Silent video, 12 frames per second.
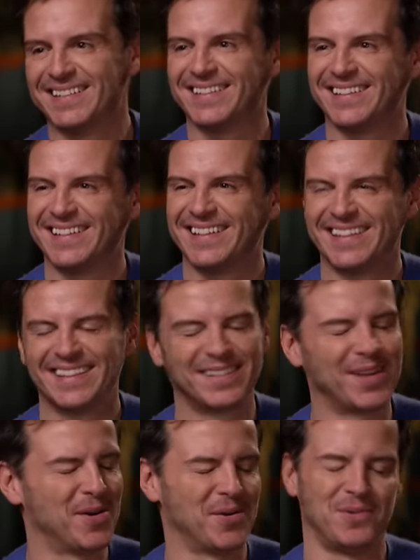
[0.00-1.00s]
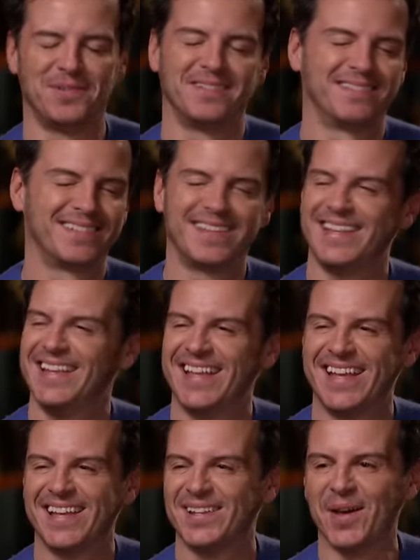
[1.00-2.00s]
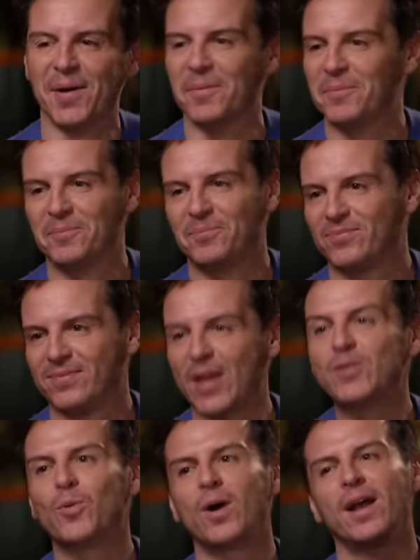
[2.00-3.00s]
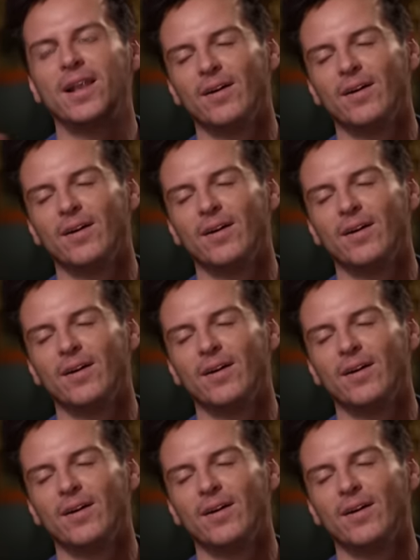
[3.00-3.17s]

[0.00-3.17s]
You don't love it? No. No. That's why I